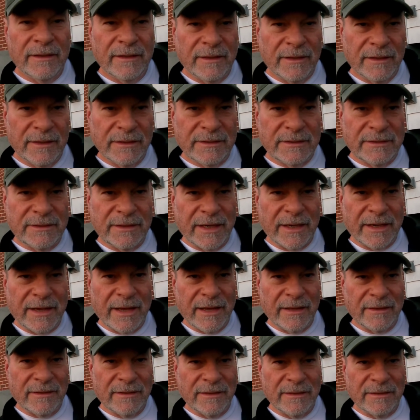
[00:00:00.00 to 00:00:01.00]
let's check
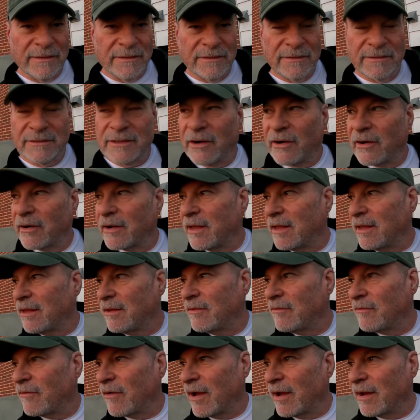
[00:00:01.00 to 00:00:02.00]
out this turkey
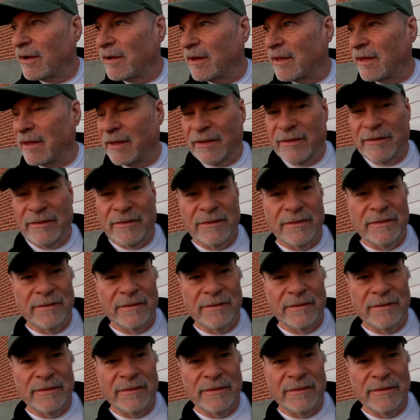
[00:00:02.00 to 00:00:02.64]
right now.